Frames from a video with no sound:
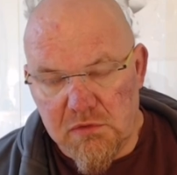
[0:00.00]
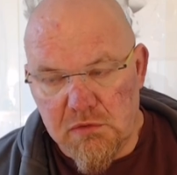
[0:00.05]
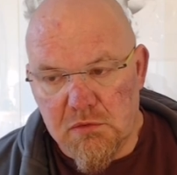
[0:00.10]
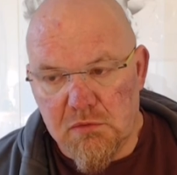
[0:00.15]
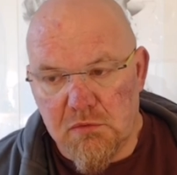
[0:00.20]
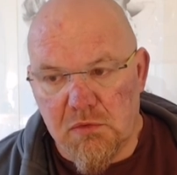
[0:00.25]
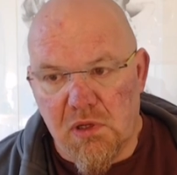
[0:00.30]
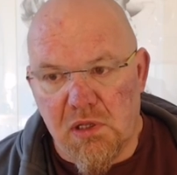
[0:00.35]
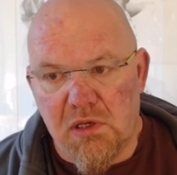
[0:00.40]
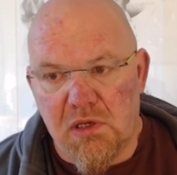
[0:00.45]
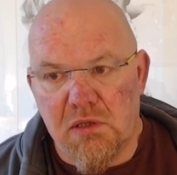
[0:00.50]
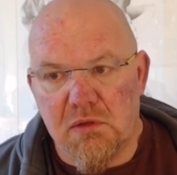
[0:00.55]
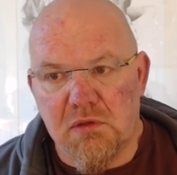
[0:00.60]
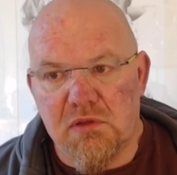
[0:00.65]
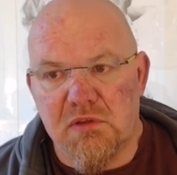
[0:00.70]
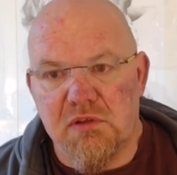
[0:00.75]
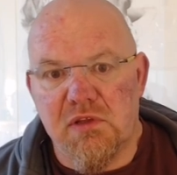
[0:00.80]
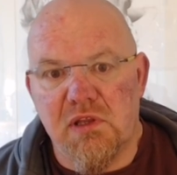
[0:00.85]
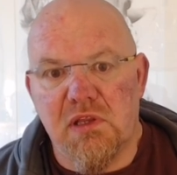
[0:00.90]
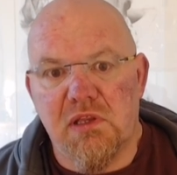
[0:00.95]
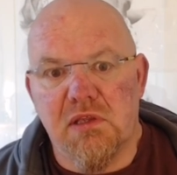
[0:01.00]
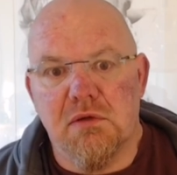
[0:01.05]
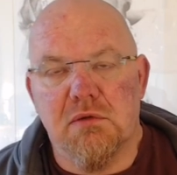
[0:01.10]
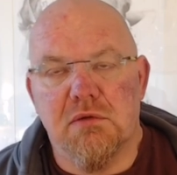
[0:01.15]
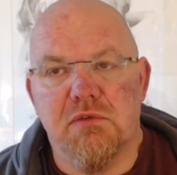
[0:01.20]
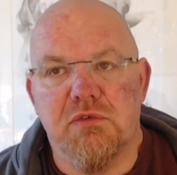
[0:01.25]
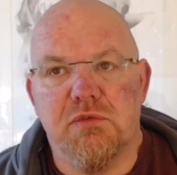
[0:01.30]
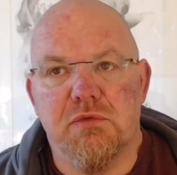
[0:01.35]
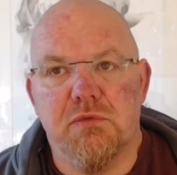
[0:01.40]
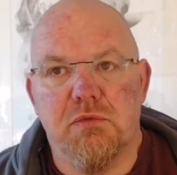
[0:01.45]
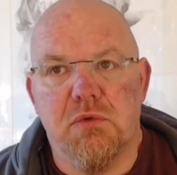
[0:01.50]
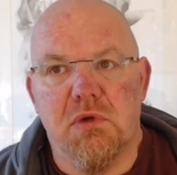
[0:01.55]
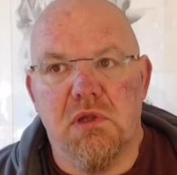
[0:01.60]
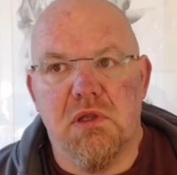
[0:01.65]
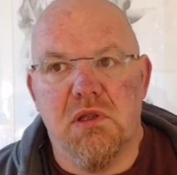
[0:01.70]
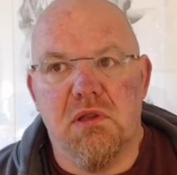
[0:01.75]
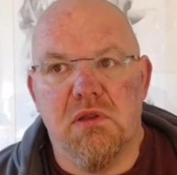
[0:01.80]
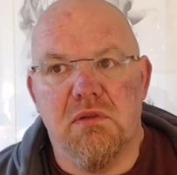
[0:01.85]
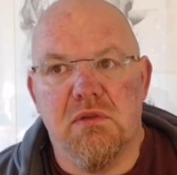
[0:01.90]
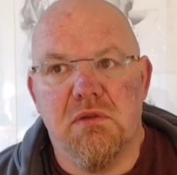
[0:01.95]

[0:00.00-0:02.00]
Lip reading: where it deals with